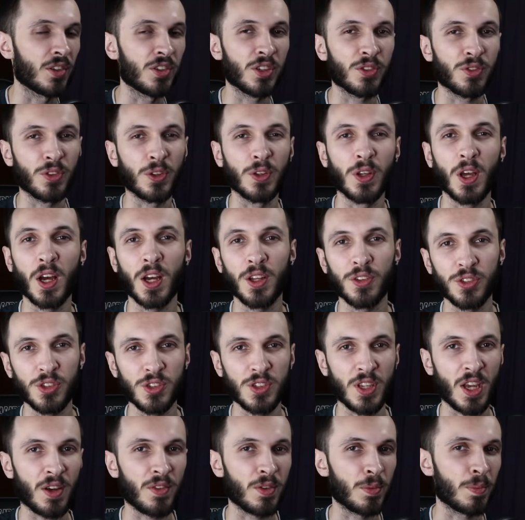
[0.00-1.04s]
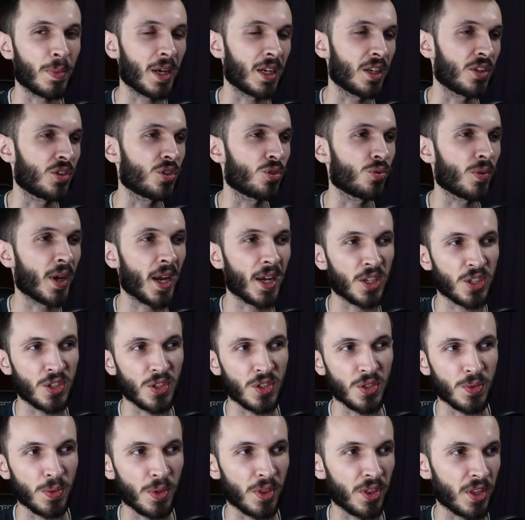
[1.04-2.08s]
different hunters having bad
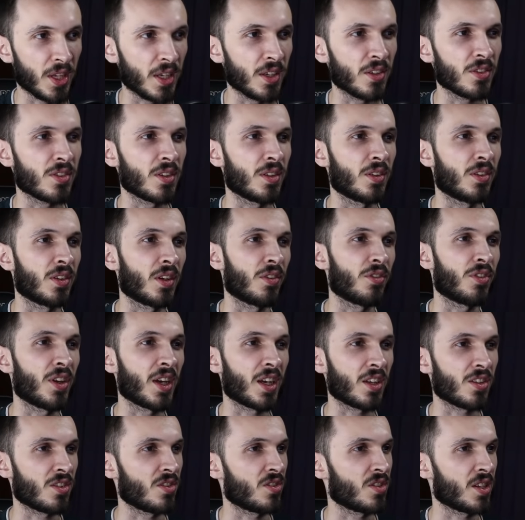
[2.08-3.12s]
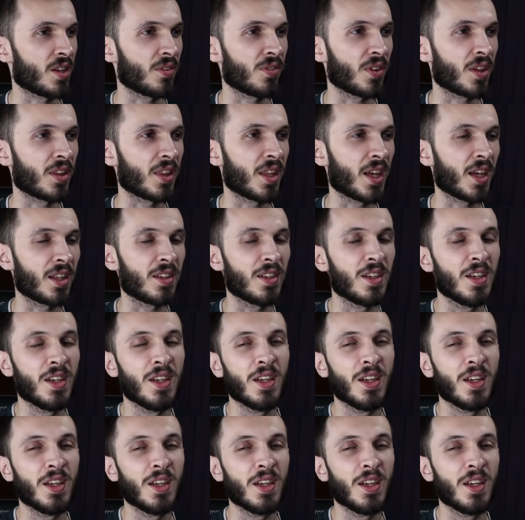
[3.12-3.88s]
interactions with things and effects and stuff like that.